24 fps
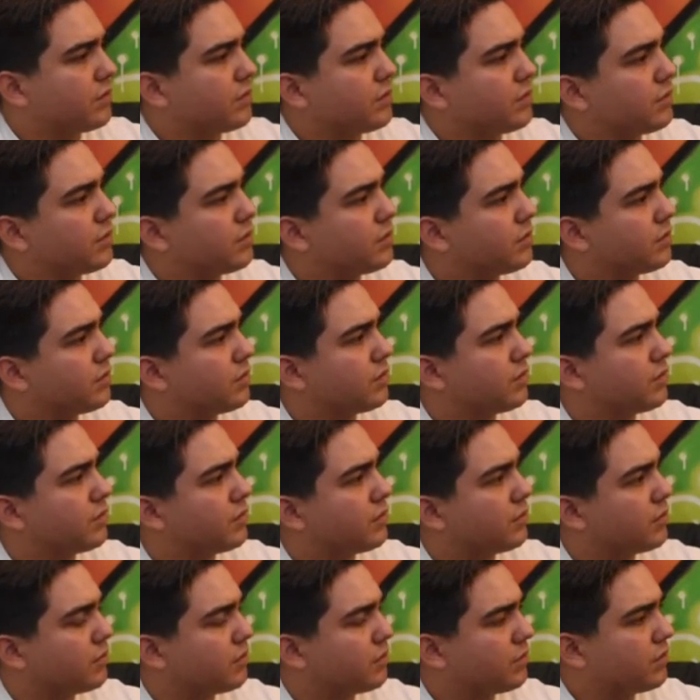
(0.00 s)

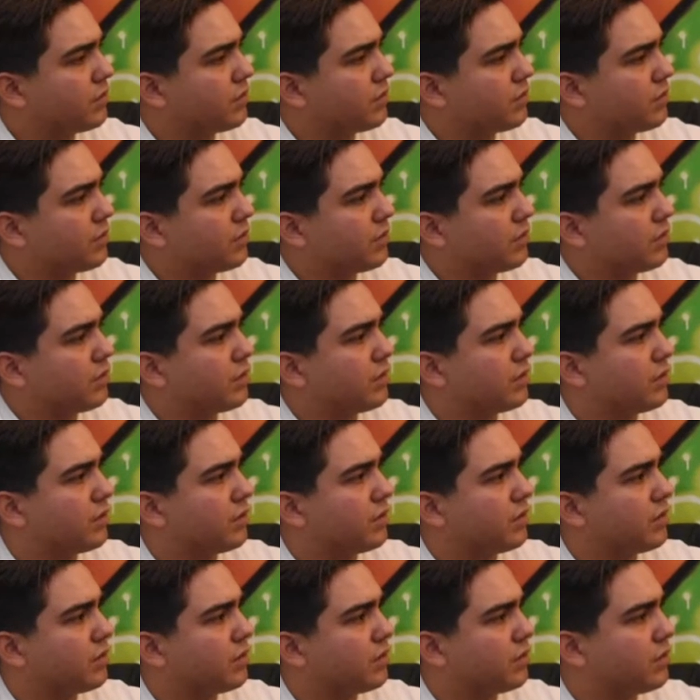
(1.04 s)

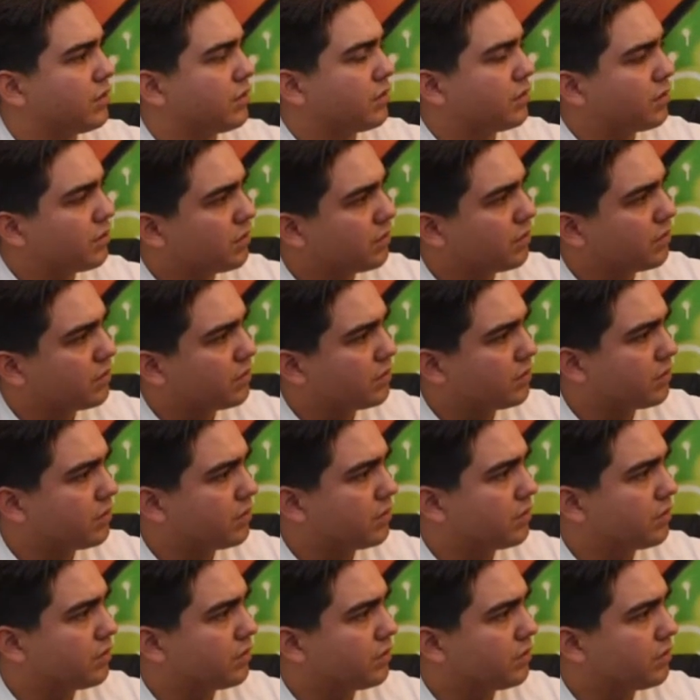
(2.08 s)

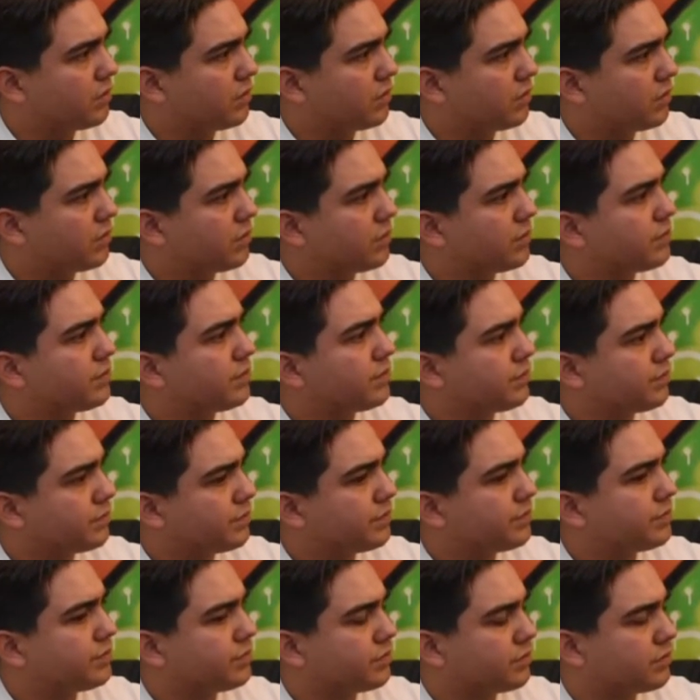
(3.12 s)

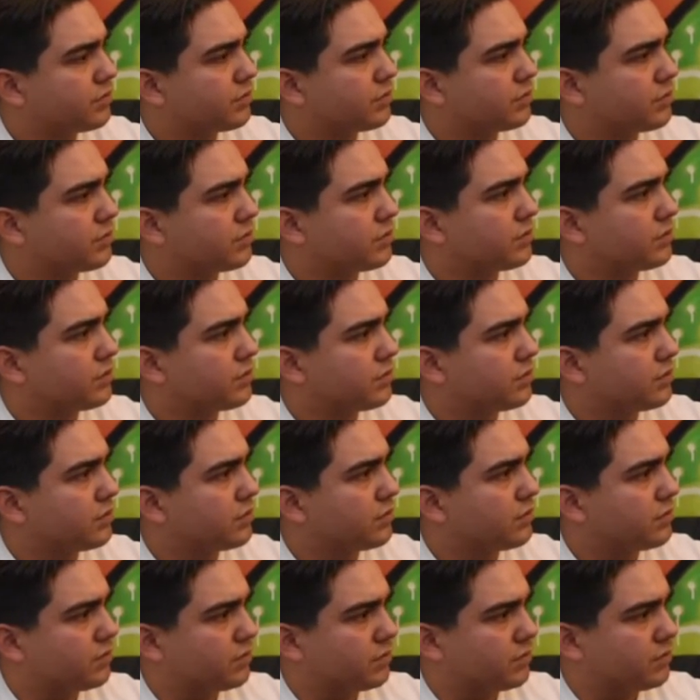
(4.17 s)

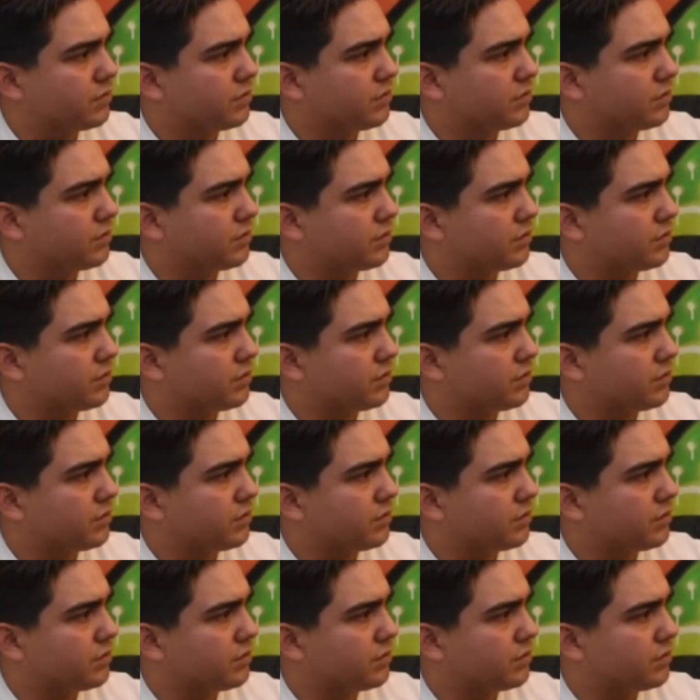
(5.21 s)
[no speech]